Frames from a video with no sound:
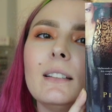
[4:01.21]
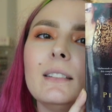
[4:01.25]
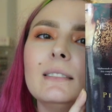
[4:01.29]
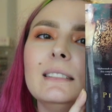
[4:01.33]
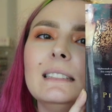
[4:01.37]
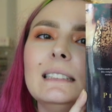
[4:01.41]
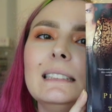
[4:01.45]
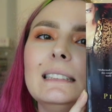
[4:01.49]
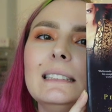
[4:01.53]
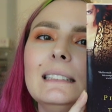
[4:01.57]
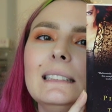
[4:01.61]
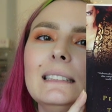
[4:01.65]

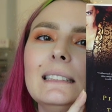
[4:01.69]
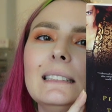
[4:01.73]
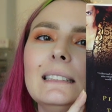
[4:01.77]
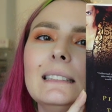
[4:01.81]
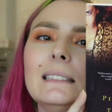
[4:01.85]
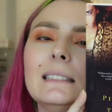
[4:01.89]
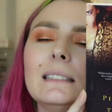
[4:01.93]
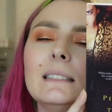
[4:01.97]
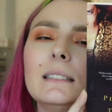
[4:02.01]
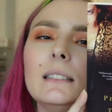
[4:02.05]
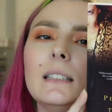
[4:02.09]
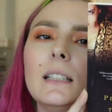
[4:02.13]

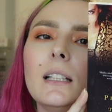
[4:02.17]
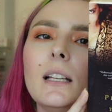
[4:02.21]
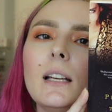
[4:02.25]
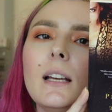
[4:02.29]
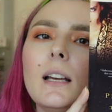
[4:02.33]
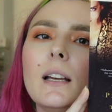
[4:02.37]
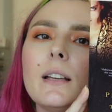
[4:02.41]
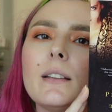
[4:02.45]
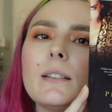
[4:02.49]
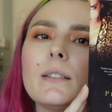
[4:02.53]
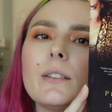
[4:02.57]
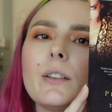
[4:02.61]
Ooh.
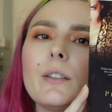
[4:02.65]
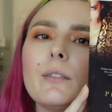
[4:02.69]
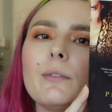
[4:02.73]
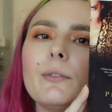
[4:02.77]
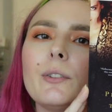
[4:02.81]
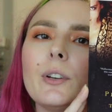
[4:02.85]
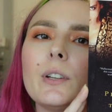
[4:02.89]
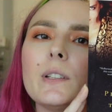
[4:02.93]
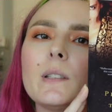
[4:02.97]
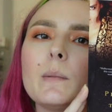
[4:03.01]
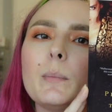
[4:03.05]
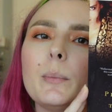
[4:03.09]
So the
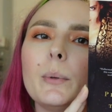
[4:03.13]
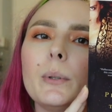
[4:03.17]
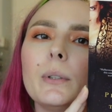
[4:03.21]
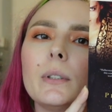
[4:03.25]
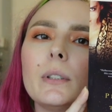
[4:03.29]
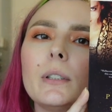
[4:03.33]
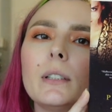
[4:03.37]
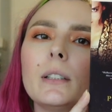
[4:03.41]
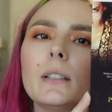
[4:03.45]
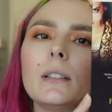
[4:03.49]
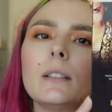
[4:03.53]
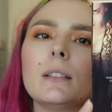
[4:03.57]
first
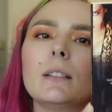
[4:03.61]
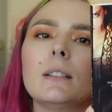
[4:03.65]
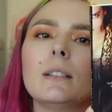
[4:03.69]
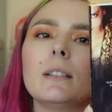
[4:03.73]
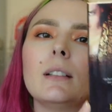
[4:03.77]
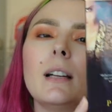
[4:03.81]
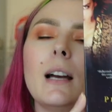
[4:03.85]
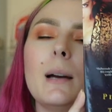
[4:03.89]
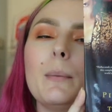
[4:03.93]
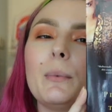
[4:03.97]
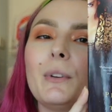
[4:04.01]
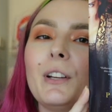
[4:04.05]
book,
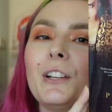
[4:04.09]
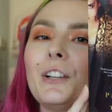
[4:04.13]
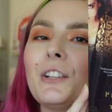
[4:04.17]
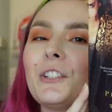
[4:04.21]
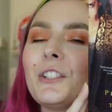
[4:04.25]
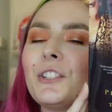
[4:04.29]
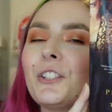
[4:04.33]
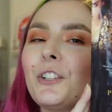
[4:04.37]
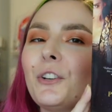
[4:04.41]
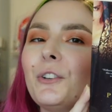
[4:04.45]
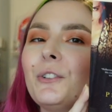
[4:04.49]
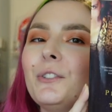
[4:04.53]
I'm going to
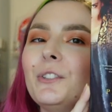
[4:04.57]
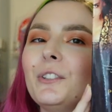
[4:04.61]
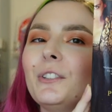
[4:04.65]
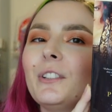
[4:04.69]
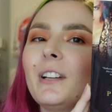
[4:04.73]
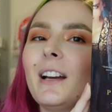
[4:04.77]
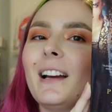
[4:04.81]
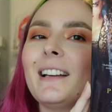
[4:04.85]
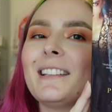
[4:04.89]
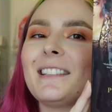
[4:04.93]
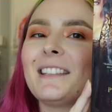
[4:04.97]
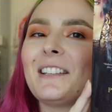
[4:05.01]
show you
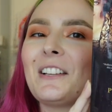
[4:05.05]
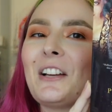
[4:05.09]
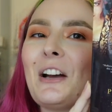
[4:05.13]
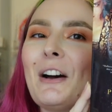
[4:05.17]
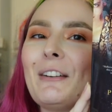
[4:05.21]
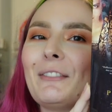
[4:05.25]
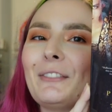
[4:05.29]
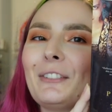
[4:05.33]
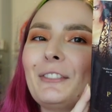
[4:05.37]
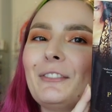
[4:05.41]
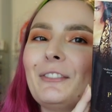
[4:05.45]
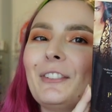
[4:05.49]
guys the
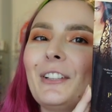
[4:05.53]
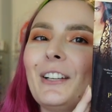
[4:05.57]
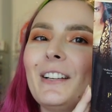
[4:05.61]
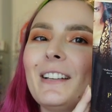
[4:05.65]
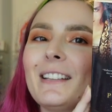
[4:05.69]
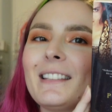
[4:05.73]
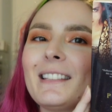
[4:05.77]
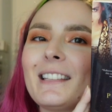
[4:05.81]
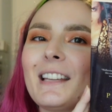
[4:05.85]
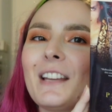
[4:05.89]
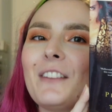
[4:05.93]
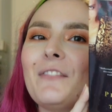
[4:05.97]
cover
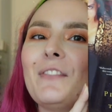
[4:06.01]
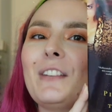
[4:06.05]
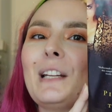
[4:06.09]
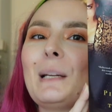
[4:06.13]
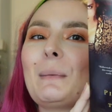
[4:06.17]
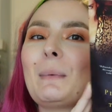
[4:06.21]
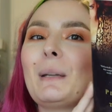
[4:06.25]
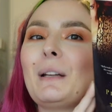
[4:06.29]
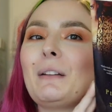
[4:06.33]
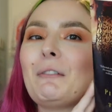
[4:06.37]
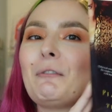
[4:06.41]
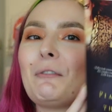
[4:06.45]
first, and then I'm
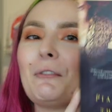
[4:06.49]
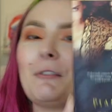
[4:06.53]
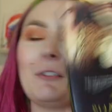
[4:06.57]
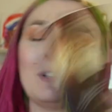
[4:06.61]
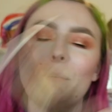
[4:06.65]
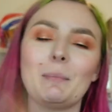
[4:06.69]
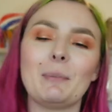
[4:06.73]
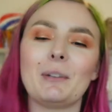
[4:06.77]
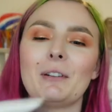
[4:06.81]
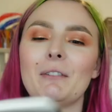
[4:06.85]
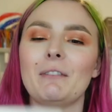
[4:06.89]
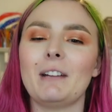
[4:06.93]
going to
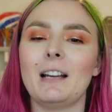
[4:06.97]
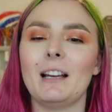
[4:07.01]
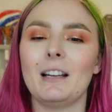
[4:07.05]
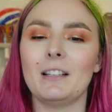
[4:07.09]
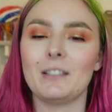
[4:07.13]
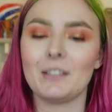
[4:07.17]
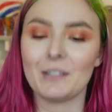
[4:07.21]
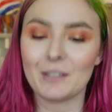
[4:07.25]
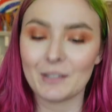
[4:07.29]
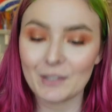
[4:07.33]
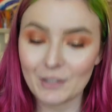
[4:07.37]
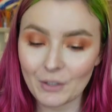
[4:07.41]
flip it
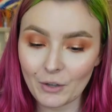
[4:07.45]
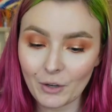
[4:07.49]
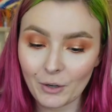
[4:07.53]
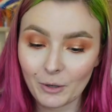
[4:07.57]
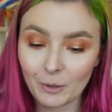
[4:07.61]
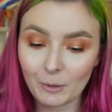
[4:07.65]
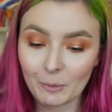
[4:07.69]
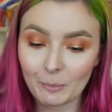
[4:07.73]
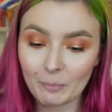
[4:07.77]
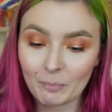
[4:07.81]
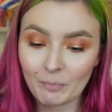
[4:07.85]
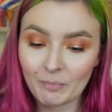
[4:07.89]
around. So,
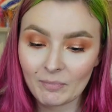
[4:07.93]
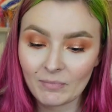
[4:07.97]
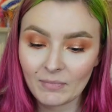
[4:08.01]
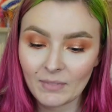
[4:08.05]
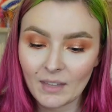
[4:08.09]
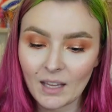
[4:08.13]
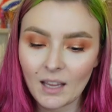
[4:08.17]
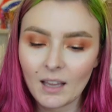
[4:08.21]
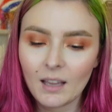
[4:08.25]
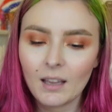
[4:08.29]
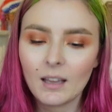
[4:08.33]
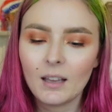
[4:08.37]

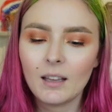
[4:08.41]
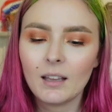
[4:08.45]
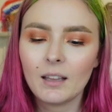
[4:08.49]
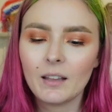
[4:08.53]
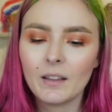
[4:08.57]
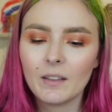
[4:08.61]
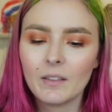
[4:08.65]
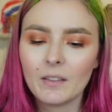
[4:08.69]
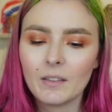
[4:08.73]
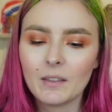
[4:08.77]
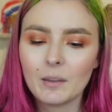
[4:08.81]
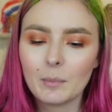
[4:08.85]

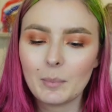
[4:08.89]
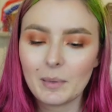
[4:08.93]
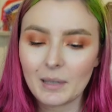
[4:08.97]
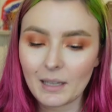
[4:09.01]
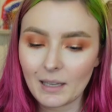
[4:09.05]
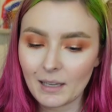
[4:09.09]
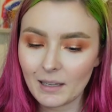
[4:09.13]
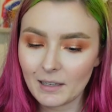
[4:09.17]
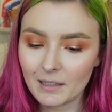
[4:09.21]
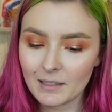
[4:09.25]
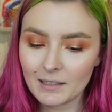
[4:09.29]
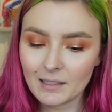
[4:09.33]
The
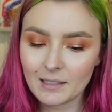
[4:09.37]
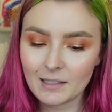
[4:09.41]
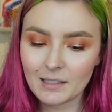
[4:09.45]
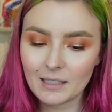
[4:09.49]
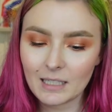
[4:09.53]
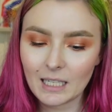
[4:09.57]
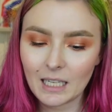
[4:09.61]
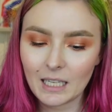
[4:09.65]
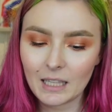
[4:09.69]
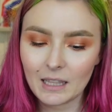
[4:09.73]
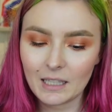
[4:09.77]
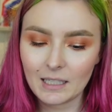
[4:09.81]
Pianist
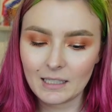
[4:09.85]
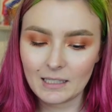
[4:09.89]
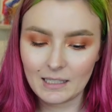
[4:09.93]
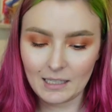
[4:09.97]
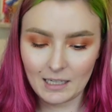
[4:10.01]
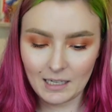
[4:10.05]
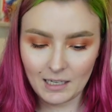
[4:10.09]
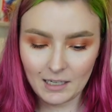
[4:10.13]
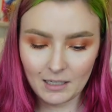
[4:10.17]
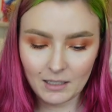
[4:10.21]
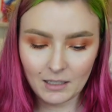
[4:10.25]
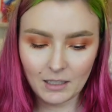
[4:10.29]
in the
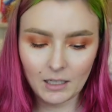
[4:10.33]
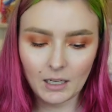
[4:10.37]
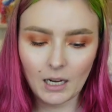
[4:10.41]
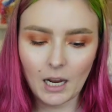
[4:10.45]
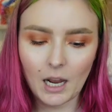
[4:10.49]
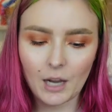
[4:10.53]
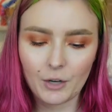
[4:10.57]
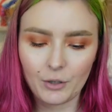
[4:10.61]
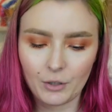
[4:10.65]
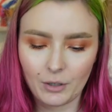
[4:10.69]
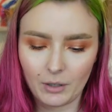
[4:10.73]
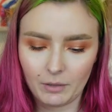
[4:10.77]
Dark,
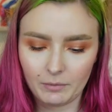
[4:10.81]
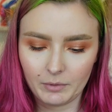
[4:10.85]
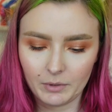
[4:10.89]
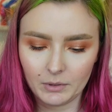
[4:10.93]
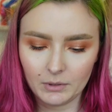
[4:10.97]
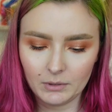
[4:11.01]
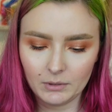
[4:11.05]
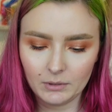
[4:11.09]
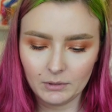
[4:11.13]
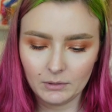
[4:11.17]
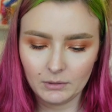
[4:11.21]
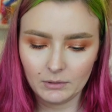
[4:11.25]
a
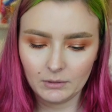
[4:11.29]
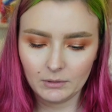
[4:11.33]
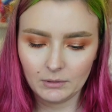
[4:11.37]
novel.